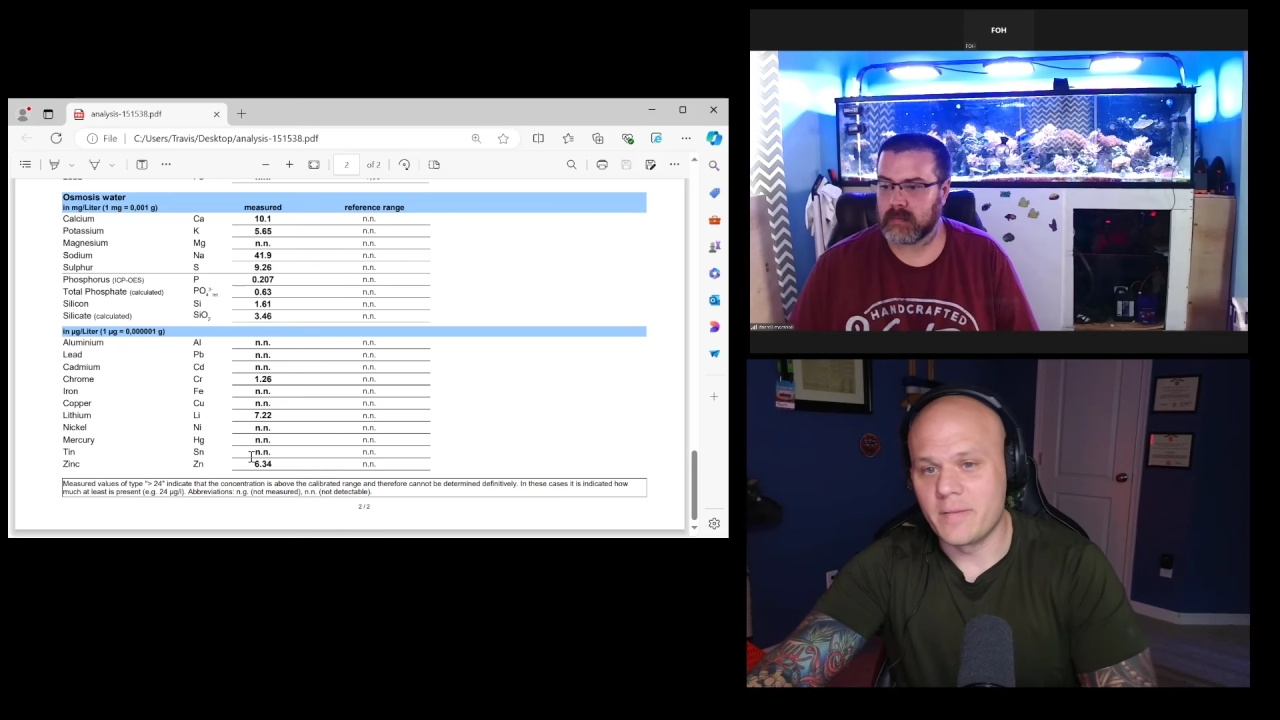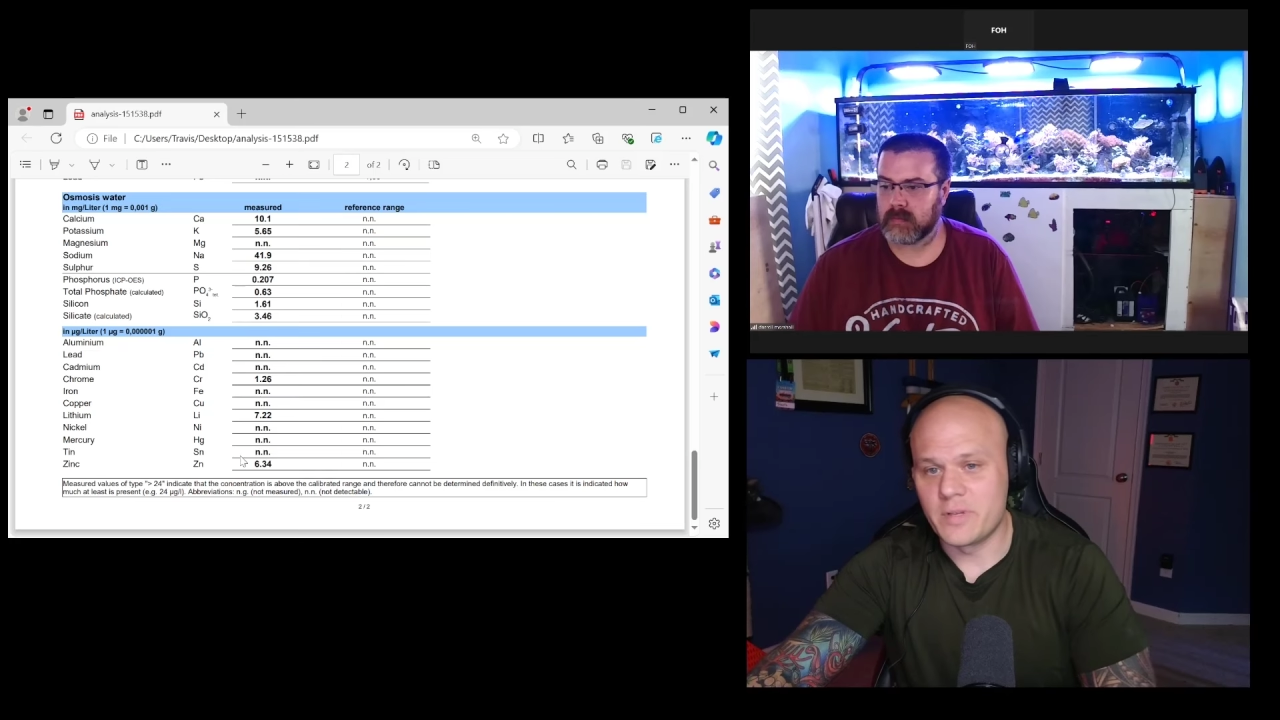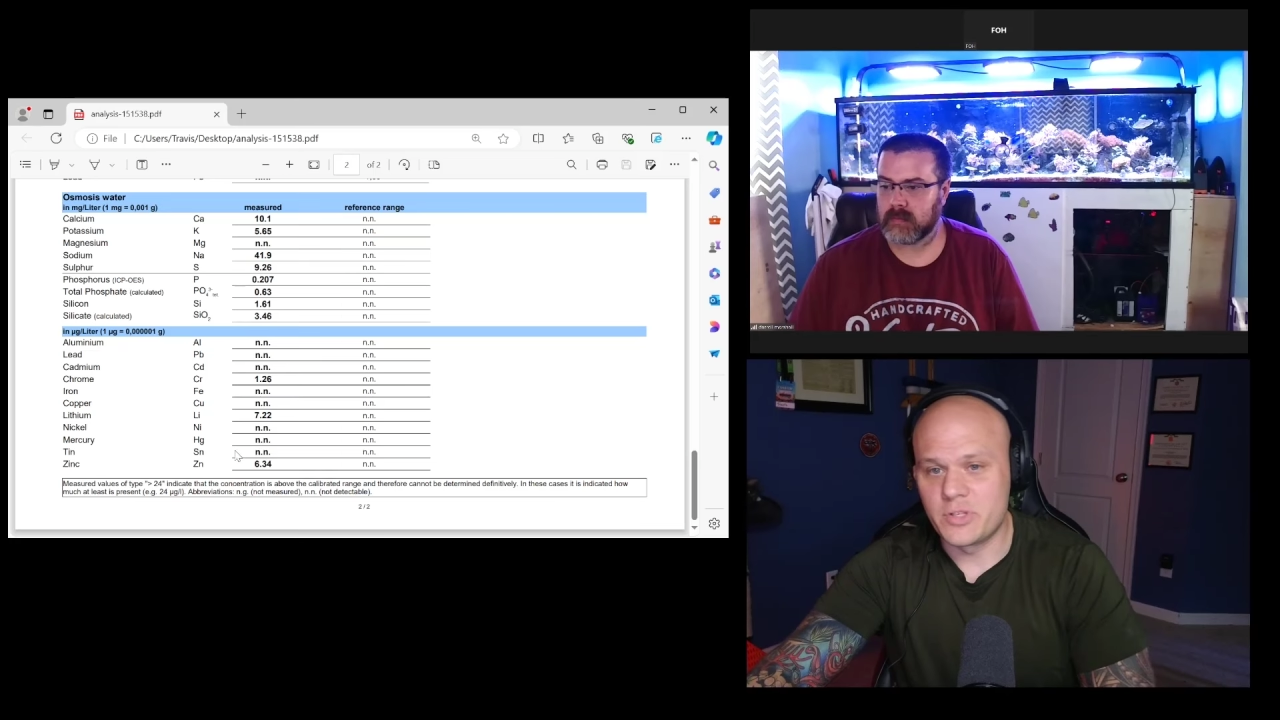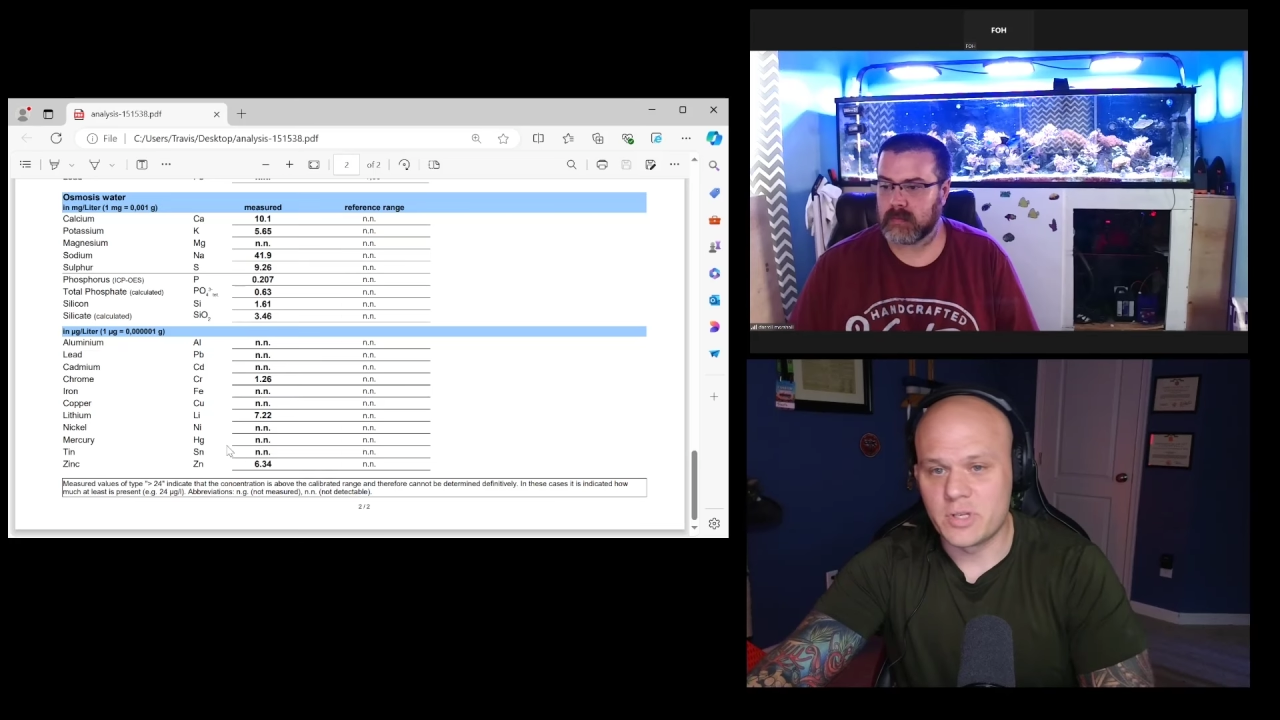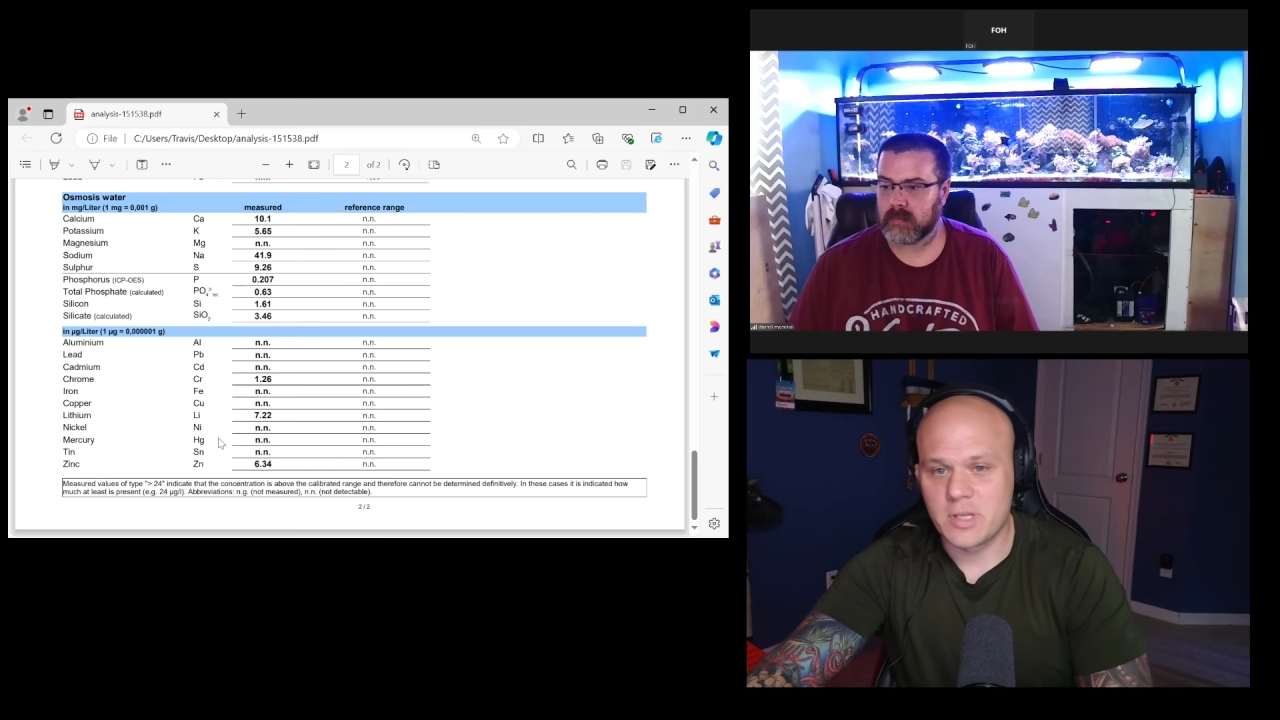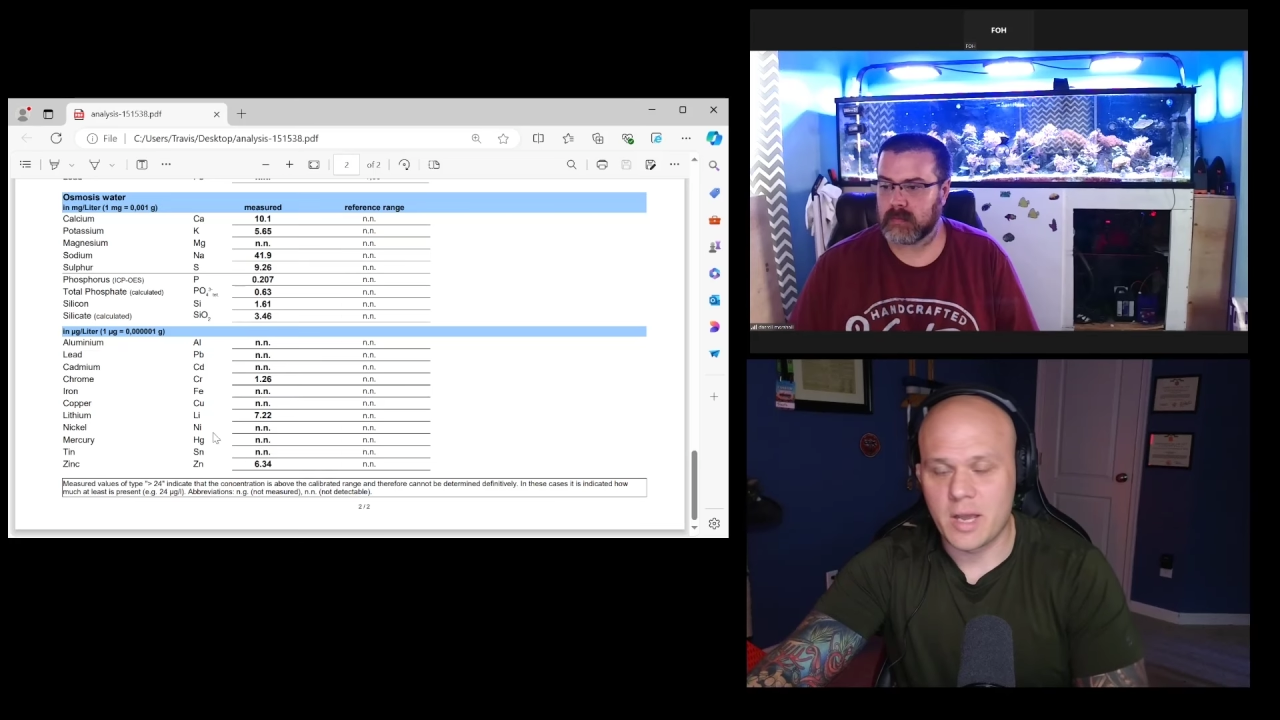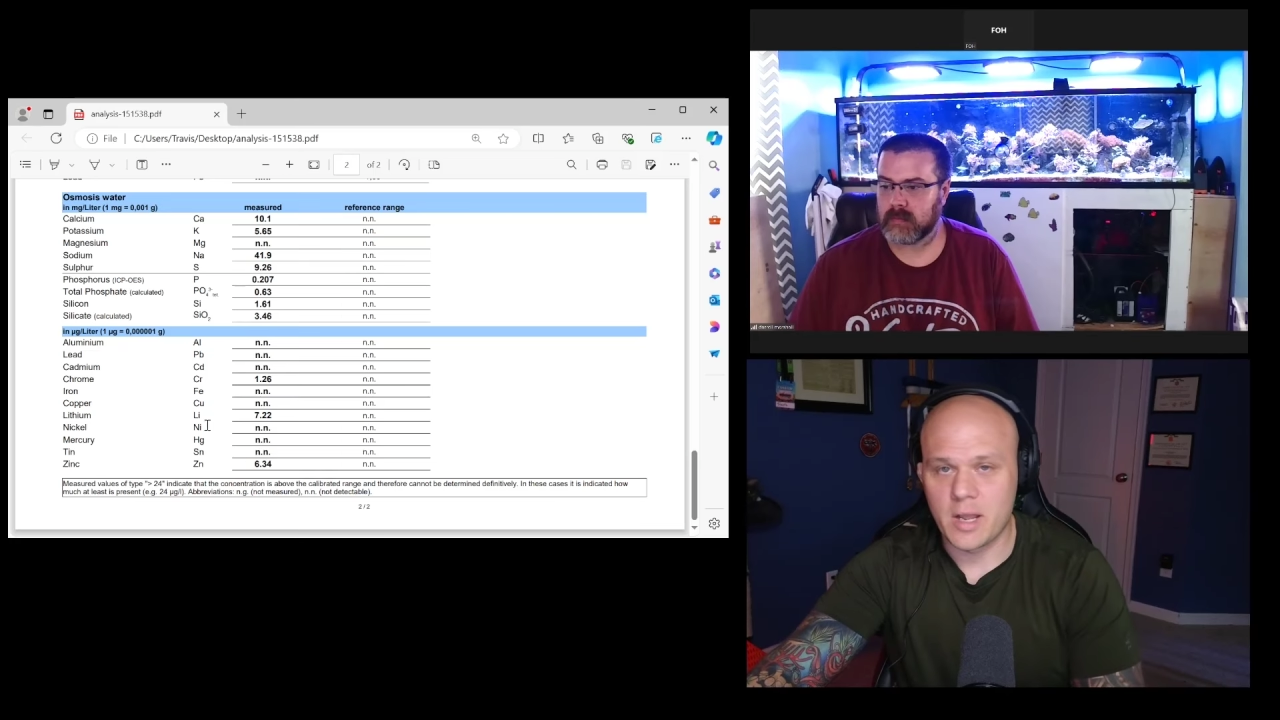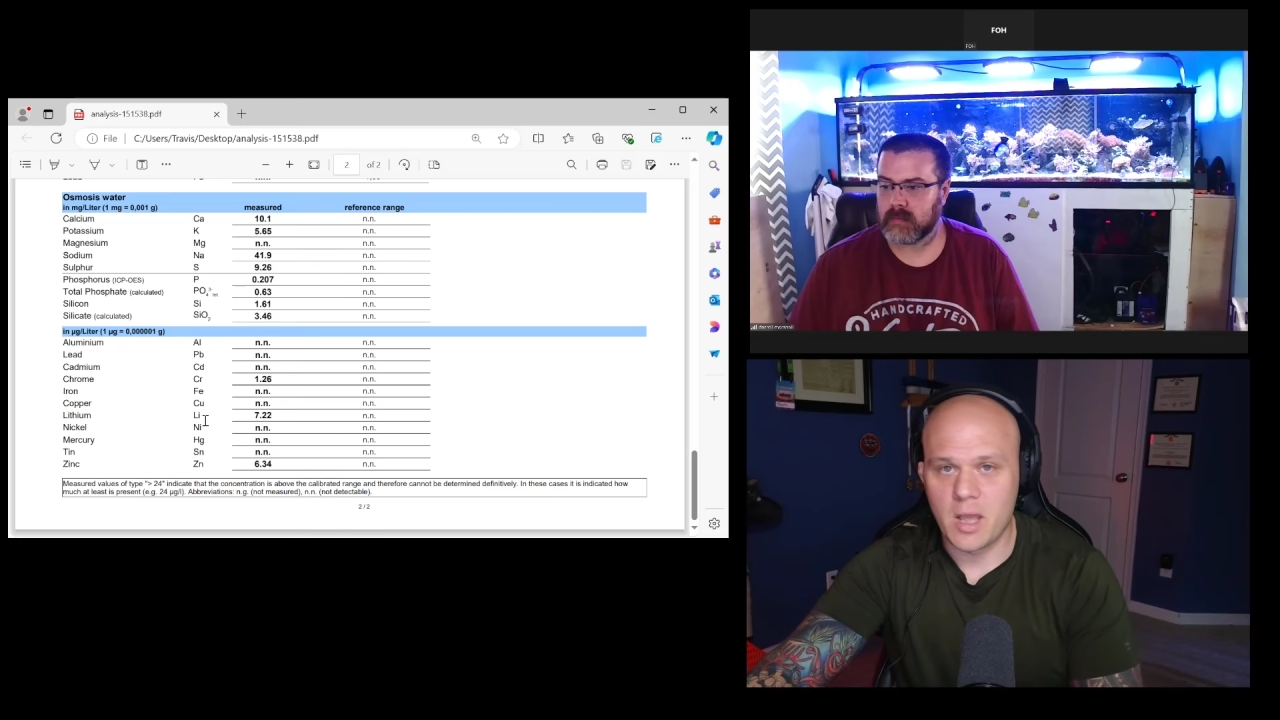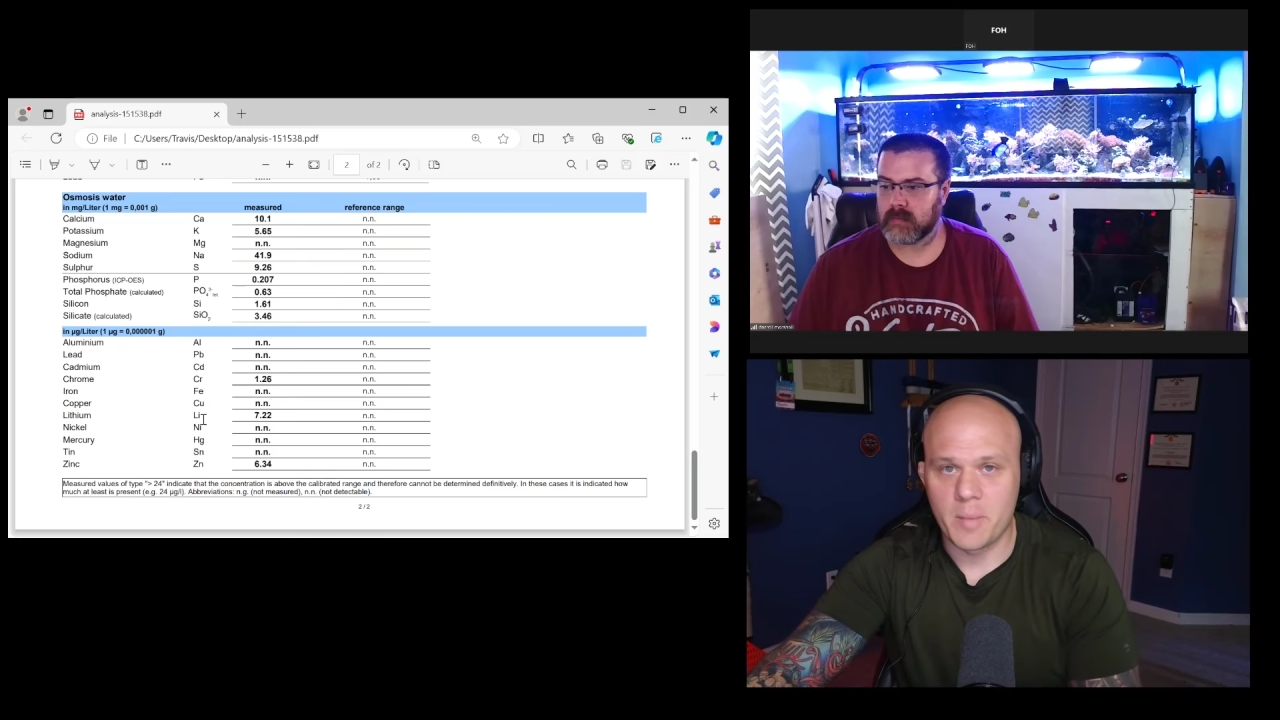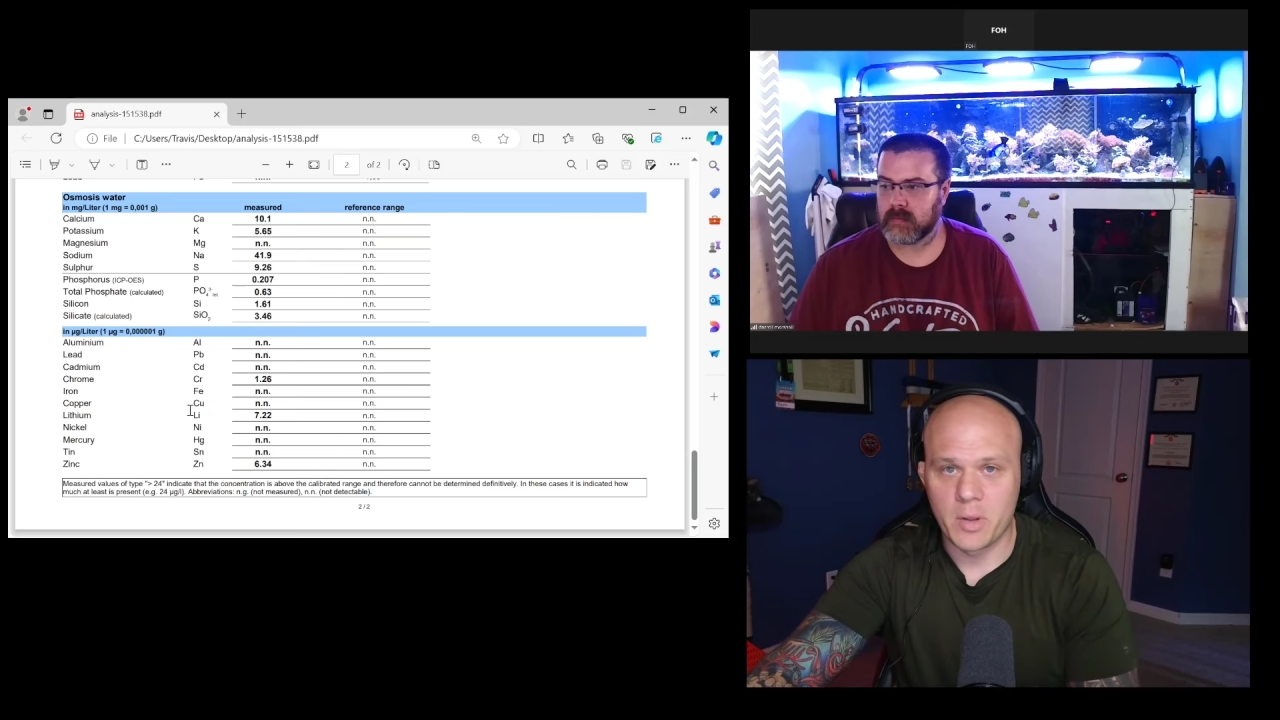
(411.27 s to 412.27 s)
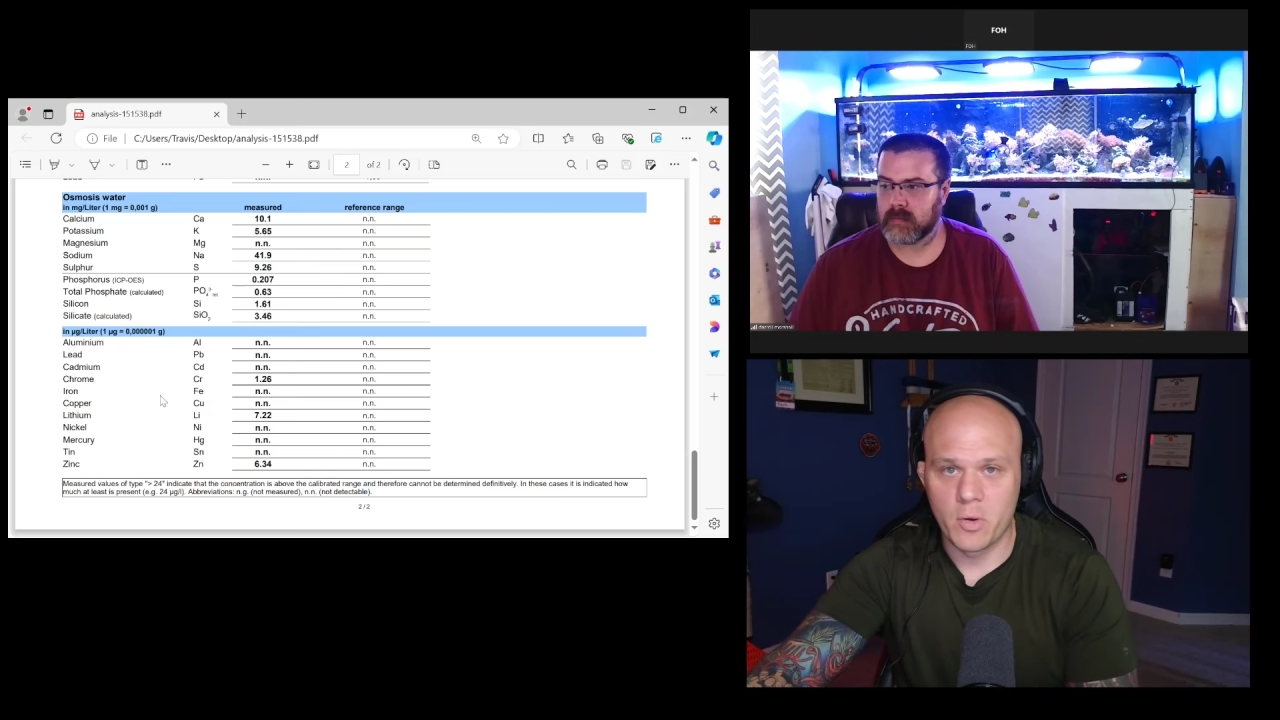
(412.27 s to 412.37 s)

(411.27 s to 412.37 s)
if it's just kind of coming